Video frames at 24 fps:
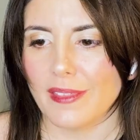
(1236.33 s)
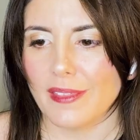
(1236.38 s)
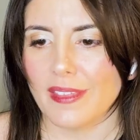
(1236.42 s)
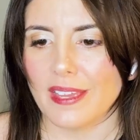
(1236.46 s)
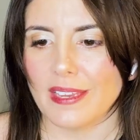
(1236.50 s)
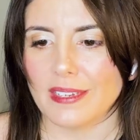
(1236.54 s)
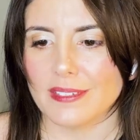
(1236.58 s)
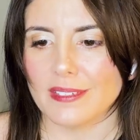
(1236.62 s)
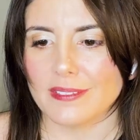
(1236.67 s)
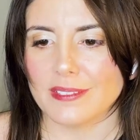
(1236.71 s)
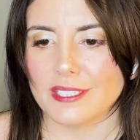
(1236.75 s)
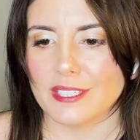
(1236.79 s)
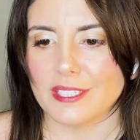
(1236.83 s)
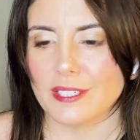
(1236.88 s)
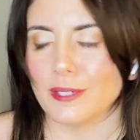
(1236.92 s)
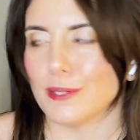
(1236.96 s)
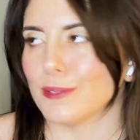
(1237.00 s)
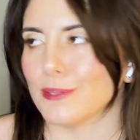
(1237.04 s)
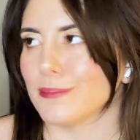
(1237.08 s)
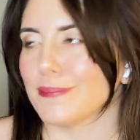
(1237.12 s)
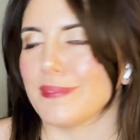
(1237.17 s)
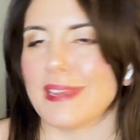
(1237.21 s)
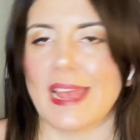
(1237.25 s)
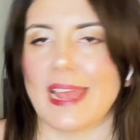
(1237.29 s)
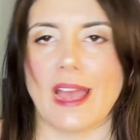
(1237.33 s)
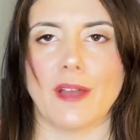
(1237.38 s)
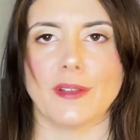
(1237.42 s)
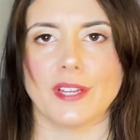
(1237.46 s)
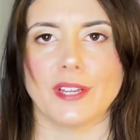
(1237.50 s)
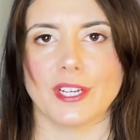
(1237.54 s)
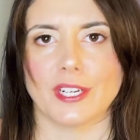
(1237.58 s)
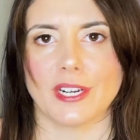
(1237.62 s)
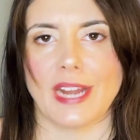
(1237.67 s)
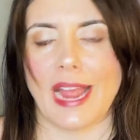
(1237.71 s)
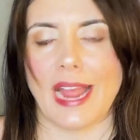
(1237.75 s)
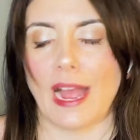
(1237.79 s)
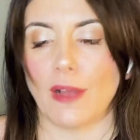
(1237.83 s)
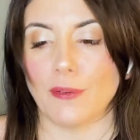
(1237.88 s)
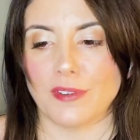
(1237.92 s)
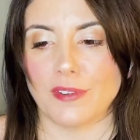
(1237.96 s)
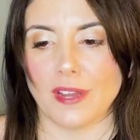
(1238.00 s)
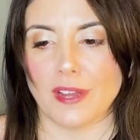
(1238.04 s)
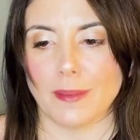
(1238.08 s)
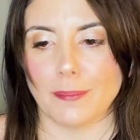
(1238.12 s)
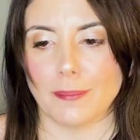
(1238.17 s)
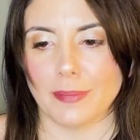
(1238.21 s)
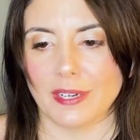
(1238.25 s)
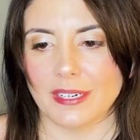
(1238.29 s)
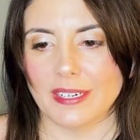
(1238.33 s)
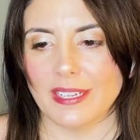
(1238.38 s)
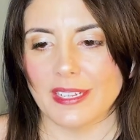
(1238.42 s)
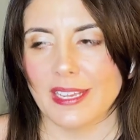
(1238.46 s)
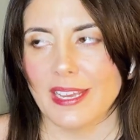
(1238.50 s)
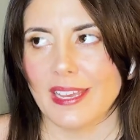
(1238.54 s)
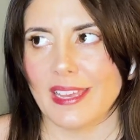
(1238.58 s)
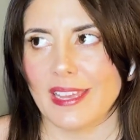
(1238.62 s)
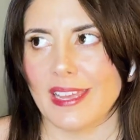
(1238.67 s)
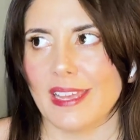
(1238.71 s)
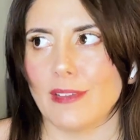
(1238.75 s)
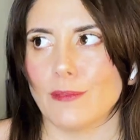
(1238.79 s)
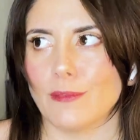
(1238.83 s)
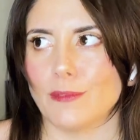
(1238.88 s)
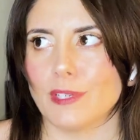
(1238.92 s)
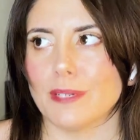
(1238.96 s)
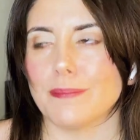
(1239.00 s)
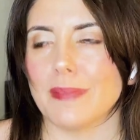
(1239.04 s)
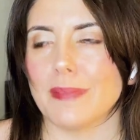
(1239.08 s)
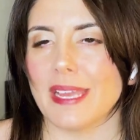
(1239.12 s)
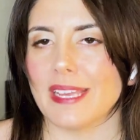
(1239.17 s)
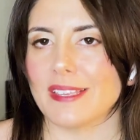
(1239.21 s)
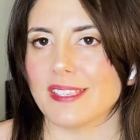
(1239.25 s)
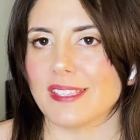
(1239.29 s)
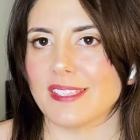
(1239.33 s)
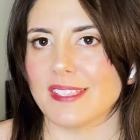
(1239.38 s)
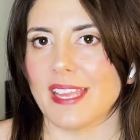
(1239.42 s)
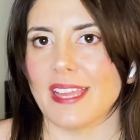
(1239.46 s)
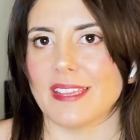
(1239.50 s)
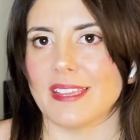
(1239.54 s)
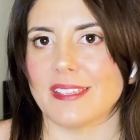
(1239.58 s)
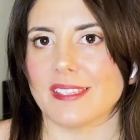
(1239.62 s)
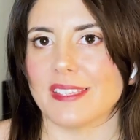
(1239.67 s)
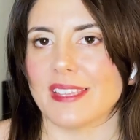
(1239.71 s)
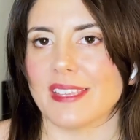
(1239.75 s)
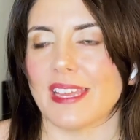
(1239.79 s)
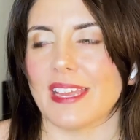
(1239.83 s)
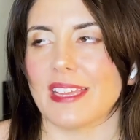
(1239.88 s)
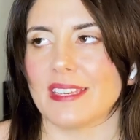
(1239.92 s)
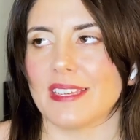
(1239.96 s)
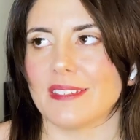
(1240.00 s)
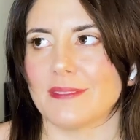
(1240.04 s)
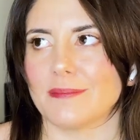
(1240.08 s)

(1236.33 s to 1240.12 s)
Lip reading: then, now you're outnumbered, it would make sense that